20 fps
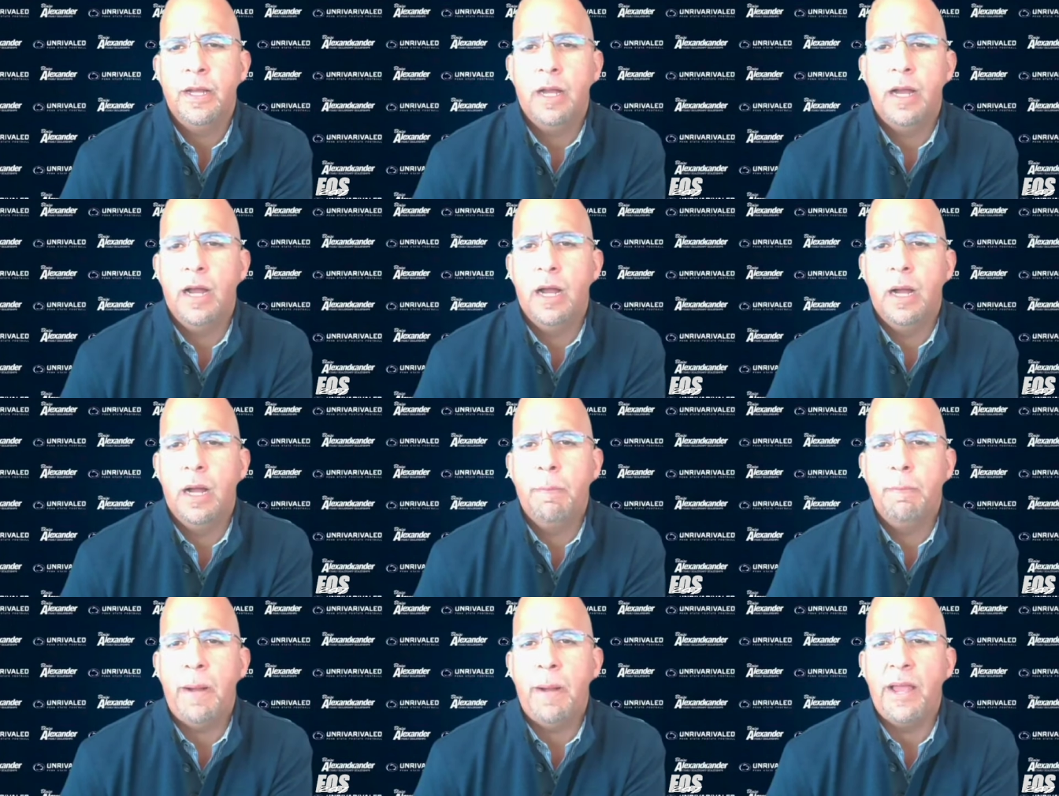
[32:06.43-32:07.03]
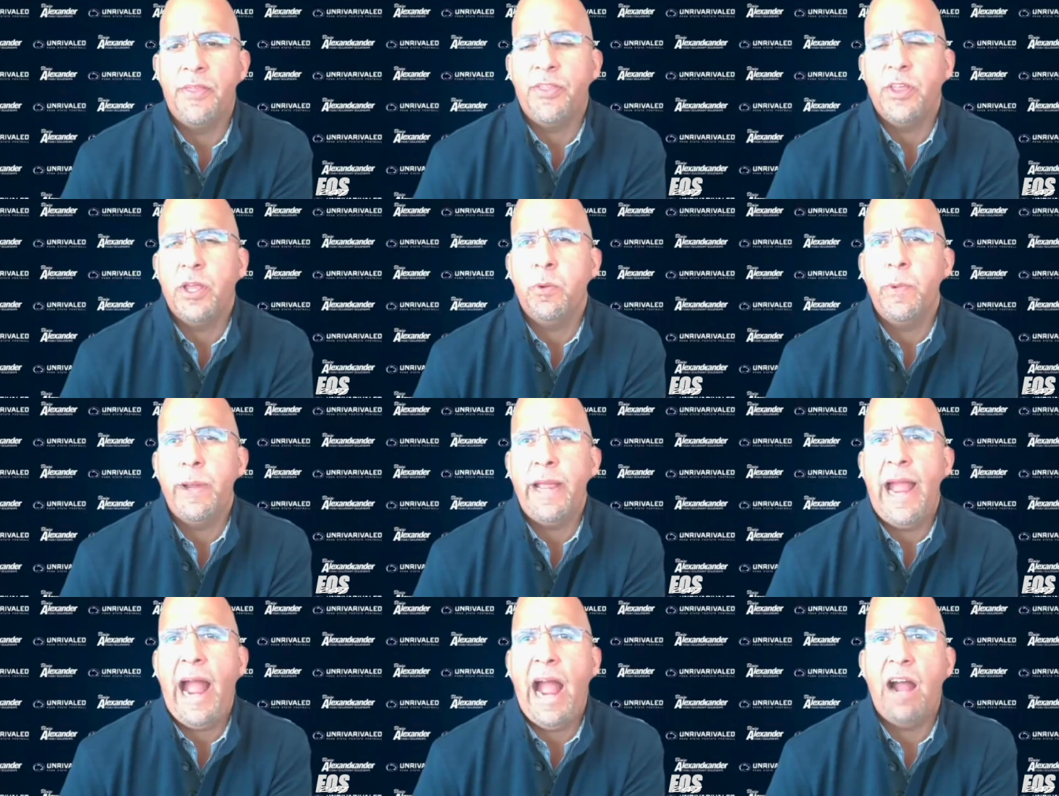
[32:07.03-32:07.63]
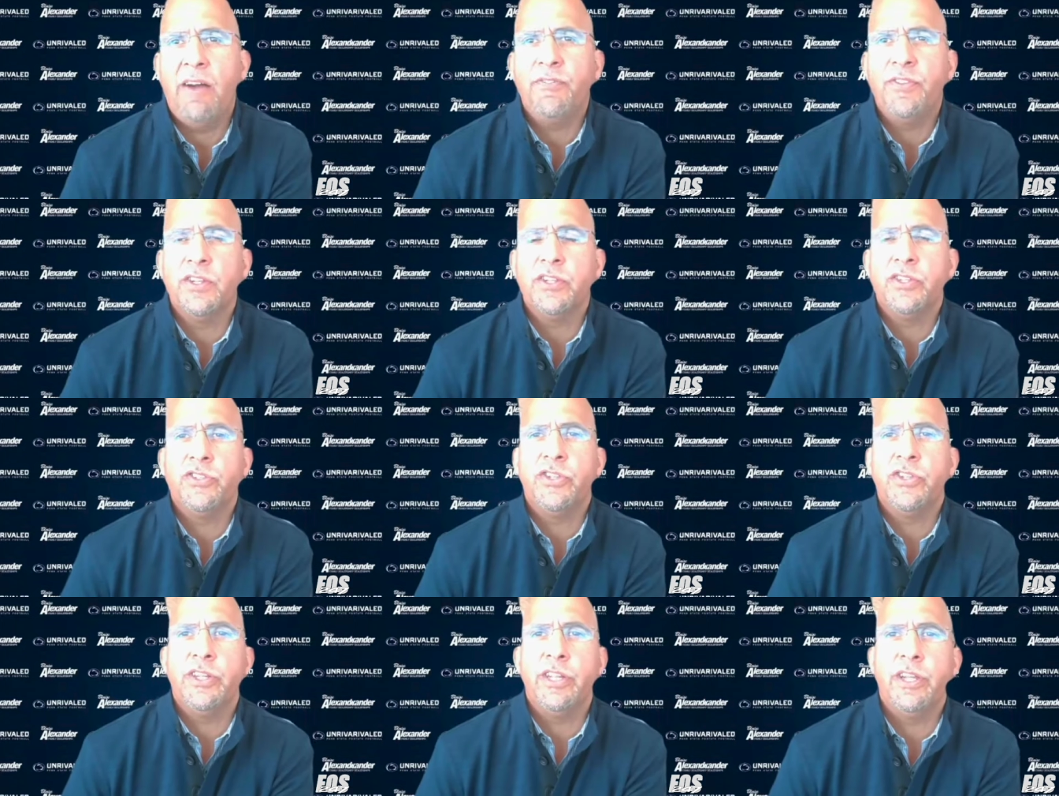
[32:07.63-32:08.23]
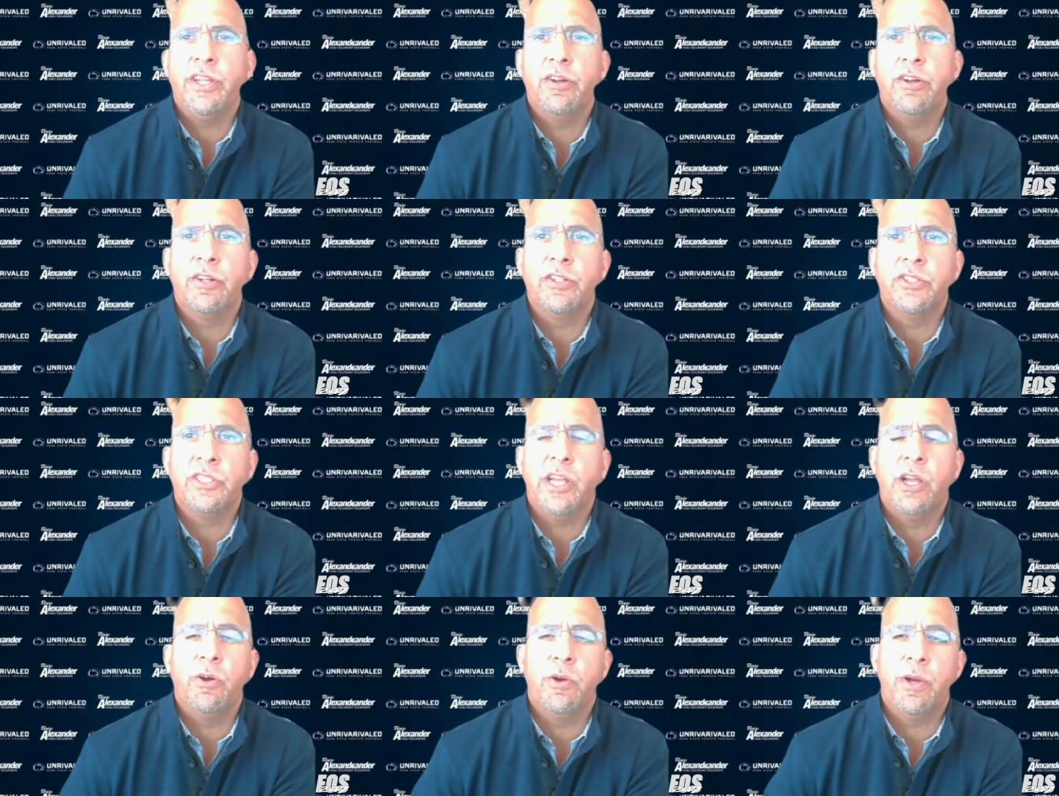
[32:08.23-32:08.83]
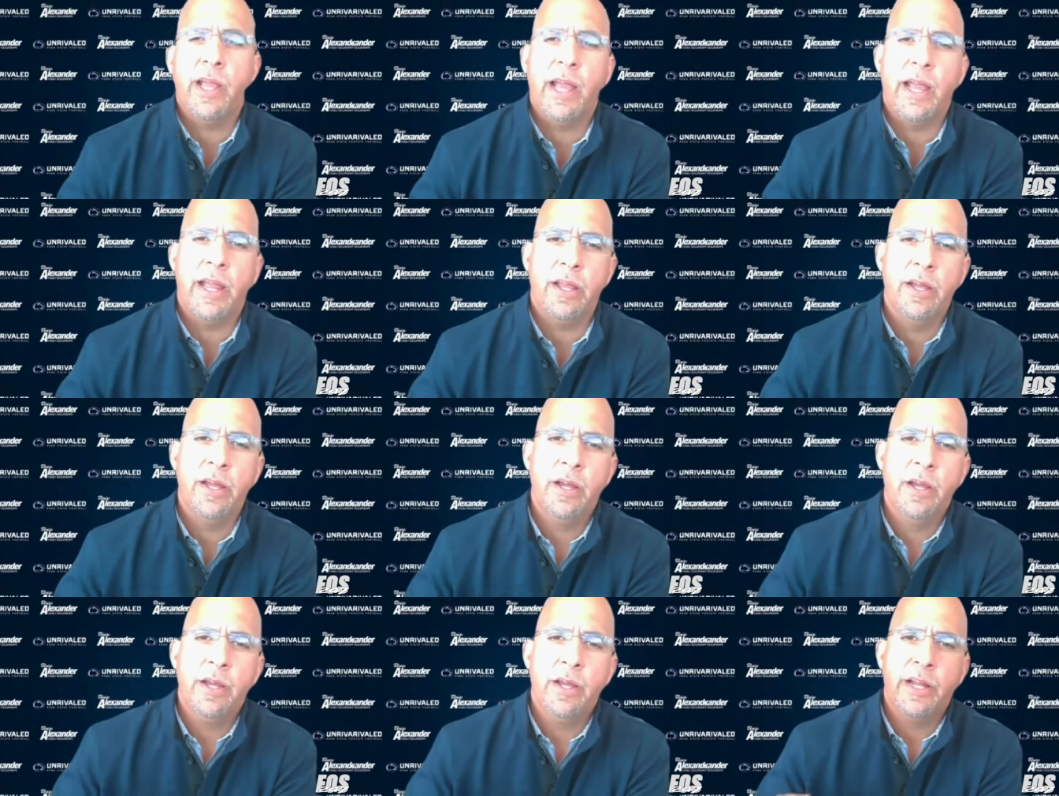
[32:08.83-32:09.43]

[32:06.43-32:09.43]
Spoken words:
I think we have to sit here and say, okay,